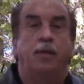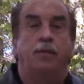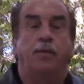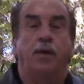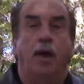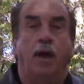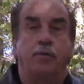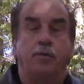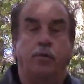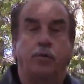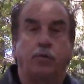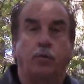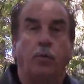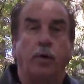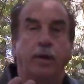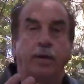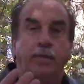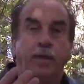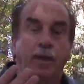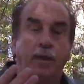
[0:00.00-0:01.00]
The
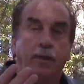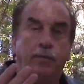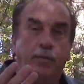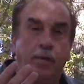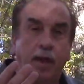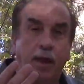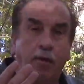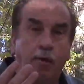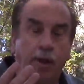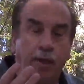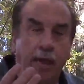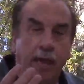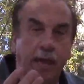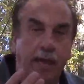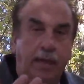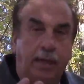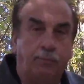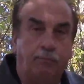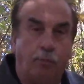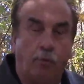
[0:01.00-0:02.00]
120 that there, he